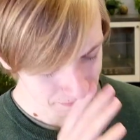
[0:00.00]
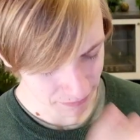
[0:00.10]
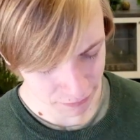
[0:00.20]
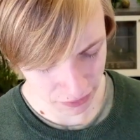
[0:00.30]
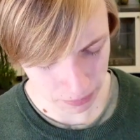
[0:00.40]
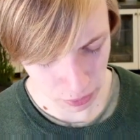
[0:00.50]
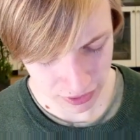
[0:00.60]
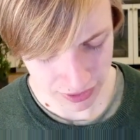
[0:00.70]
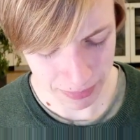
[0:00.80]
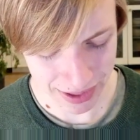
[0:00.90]

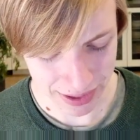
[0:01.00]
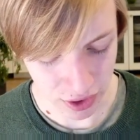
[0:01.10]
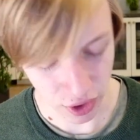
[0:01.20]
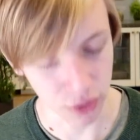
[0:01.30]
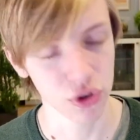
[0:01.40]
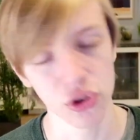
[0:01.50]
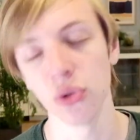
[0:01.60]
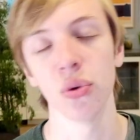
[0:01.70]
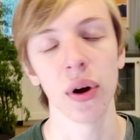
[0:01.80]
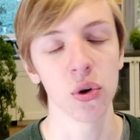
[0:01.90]
important to make it known
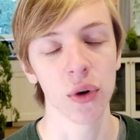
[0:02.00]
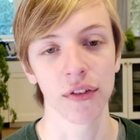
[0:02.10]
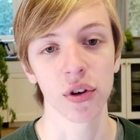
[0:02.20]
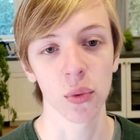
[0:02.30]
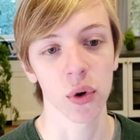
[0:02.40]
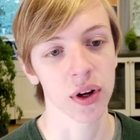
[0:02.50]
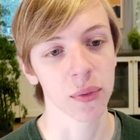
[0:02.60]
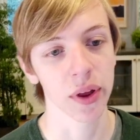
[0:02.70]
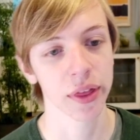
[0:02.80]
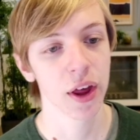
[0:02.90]
to whoever you're working
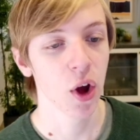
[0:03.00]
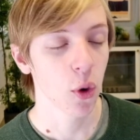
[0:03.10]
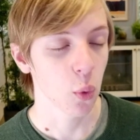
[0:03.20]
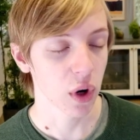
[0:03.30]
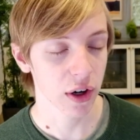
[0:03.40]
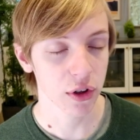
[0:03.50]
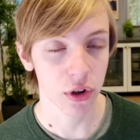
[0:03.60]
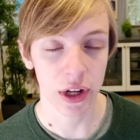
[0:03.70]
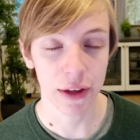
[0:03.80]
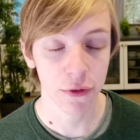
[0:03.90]
with,
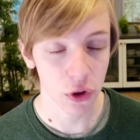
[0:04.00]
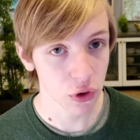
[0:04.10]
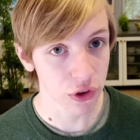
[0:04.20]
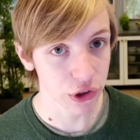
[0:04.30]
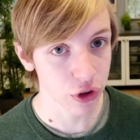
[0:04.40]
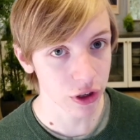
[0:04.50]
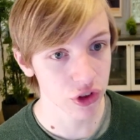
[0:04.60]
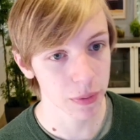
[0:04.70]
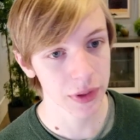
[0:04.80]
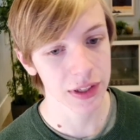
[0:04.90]
if you're using
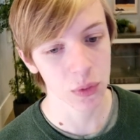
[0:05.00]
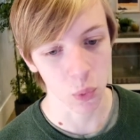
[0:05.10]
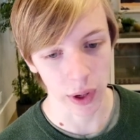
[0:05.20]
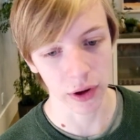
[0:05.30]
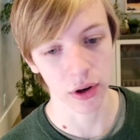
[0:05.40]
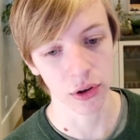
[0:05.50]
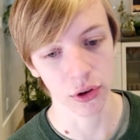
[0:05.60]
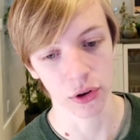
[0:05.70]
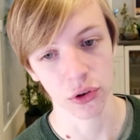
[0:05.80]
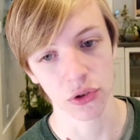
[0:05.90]
ChatGPT, where
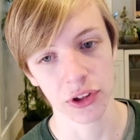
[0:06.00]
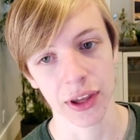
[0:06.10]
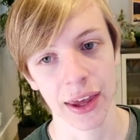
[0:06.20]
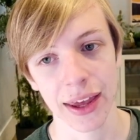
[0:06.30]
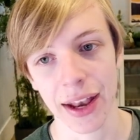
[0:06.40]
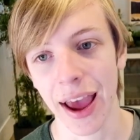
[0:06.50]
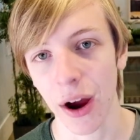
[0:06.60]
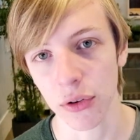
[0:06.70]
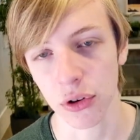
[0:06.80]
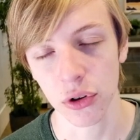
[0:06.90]
you're using it and
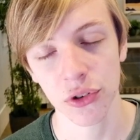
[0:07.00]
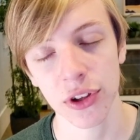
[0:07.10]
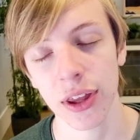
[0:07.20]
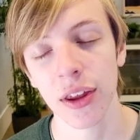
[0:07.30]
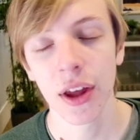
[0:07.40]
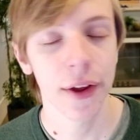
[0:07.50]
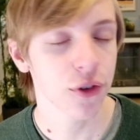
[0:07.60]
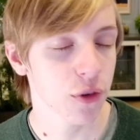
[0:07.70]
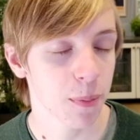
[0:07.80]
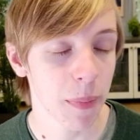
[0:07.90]
how you're using it.
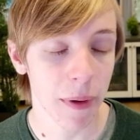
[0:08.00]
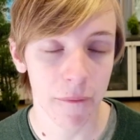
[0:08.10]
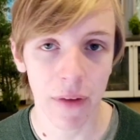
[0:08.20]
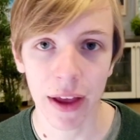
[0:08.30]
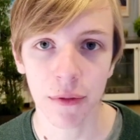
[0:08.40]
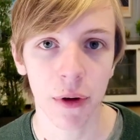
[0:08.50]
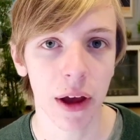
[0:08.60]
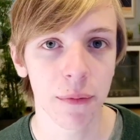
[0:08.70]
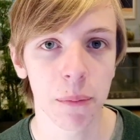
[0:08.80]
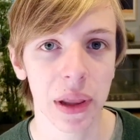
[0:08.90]
Just
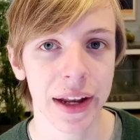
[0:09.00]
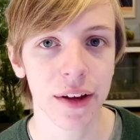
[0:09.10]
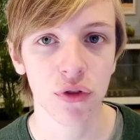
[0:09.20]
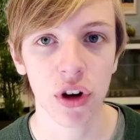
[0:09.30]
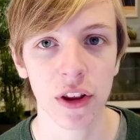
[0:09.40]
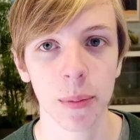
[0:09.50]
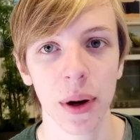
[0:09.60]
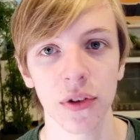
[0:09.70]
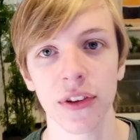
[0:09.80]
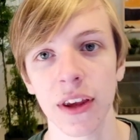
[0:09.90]
plenty of
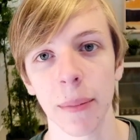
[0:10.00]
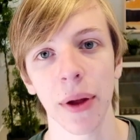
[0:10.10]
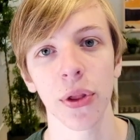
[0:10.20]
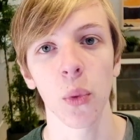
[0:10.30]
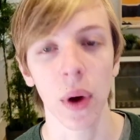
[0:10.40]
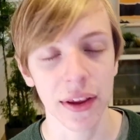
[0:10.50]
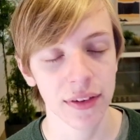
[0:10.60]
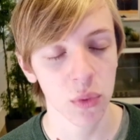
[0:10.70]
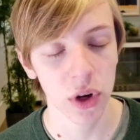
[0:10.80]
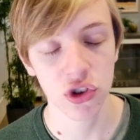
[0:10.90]
transparency about the ways
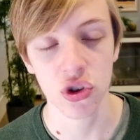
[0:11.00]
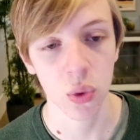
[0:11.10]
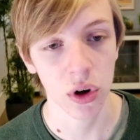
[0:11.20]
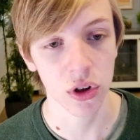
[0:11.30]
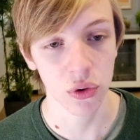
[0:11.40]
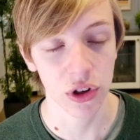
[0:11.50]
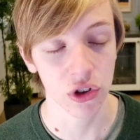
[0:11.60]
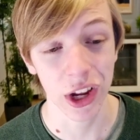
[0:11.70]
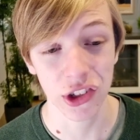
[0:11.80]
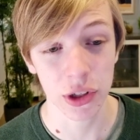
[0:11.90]
in which you are using
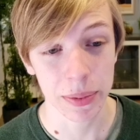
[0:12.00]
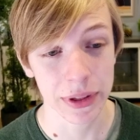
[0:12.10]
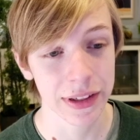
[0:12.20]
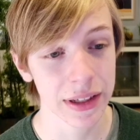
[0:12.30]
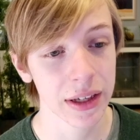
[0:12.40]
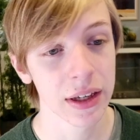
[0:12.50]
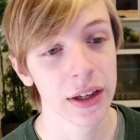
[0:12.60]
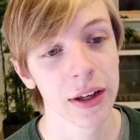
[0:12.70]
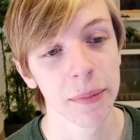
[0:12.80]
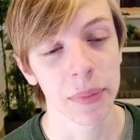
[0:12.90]
ChatGPT,
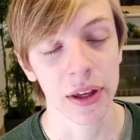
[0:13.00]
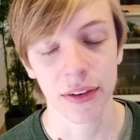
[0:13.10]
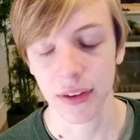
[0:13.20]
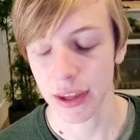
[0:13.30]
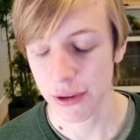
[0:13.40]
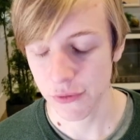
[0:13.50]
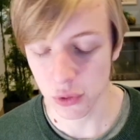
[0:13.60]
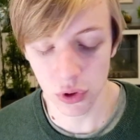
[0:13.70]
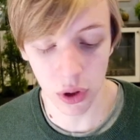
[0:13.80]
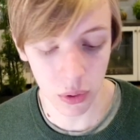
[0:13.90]
because if
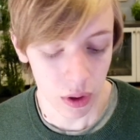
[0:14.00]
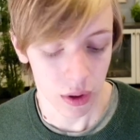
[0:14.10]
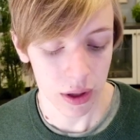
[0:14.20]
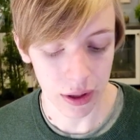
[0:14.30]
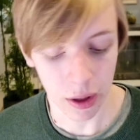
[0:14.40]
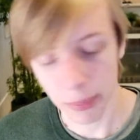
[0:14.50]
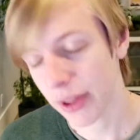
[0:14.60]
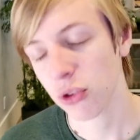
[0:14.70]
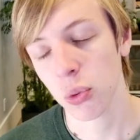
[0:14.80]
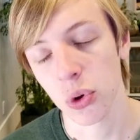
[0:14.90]
you don't,
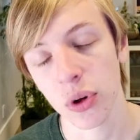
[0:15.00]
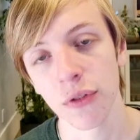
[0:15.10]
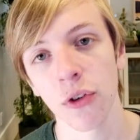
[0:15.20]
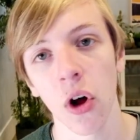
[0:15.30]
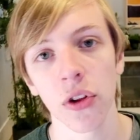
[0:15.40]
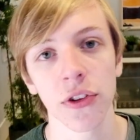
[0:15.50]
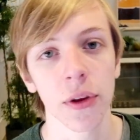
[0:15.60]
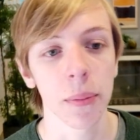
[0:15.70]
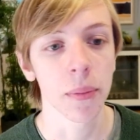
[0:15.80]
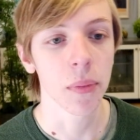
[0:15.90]
that's where you can fall in
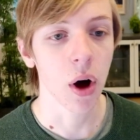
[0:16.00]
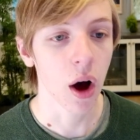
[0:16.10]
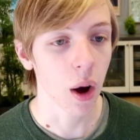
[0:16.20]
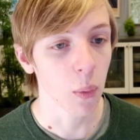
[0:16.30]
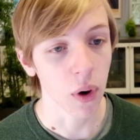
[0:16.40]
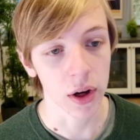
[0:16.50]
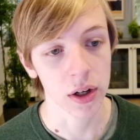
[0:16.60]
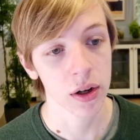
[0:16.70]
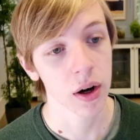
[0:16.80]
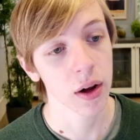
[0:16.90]
some hot
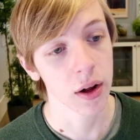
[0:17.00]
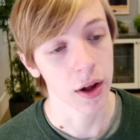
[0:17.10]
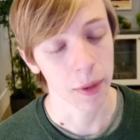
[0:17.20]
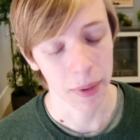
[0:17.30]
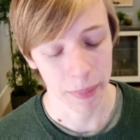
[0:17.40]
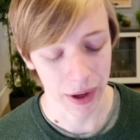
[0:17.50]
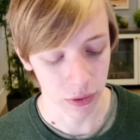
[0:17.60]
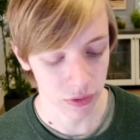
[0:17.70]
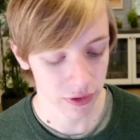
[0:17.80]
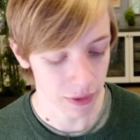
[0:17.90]
water
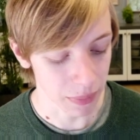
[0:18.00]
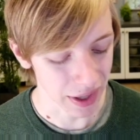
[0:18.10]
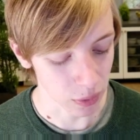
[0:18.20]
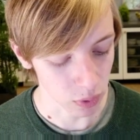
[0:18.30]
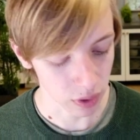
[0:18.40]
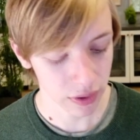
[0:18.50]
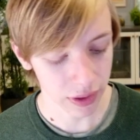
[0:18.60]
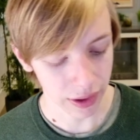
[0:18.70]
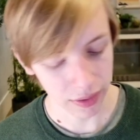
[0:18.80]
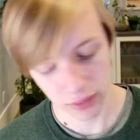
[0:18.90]
about submitting work
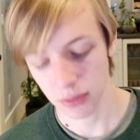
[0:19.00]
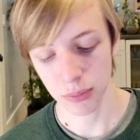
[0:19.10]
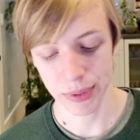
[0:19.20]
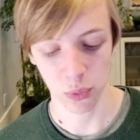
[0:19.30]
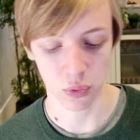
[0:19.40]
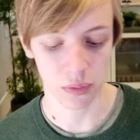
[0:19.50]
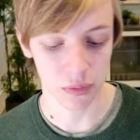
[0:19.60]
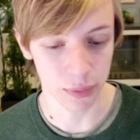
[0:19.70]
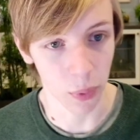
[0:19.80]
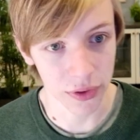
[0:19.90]
that
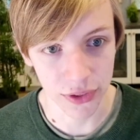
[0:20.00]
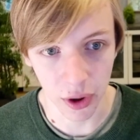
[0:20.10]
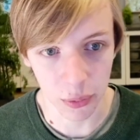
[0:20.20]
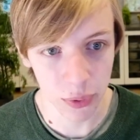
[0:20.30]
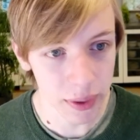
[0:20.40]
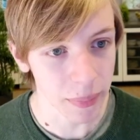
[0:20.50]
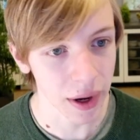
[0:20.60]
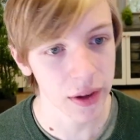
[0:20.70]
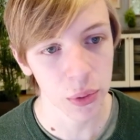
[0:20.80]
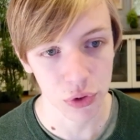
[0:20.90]
was not written
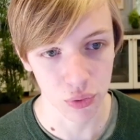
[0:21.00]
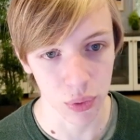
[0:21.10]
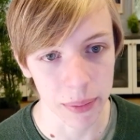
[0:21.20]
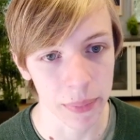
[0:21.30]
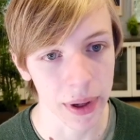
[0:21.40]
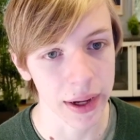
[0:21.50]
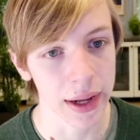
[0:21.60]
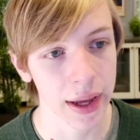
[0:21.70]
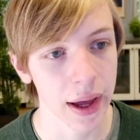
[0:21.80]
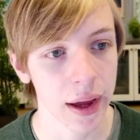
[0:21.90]
by you, is written by an
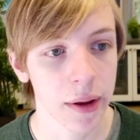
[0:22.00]
AI.